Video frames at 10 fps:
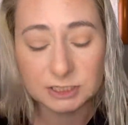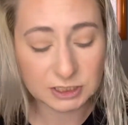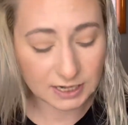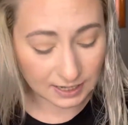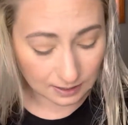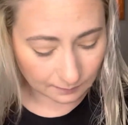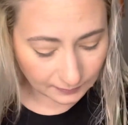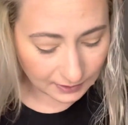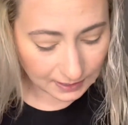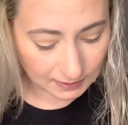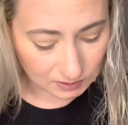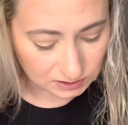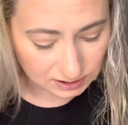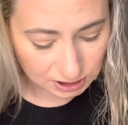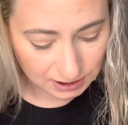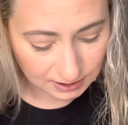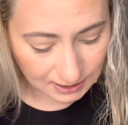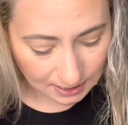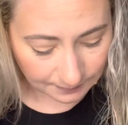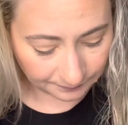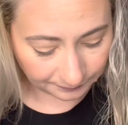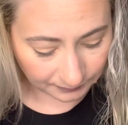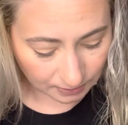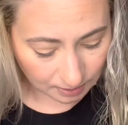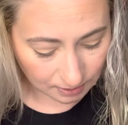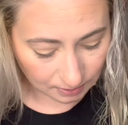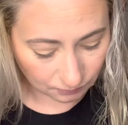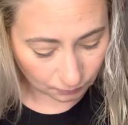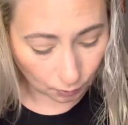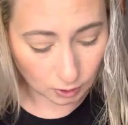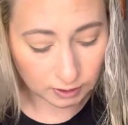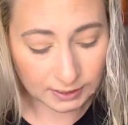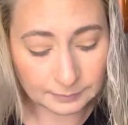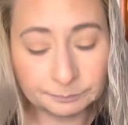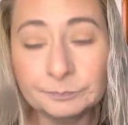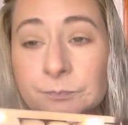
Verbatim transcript: shade. I don't think I use this shade yet called Roaring.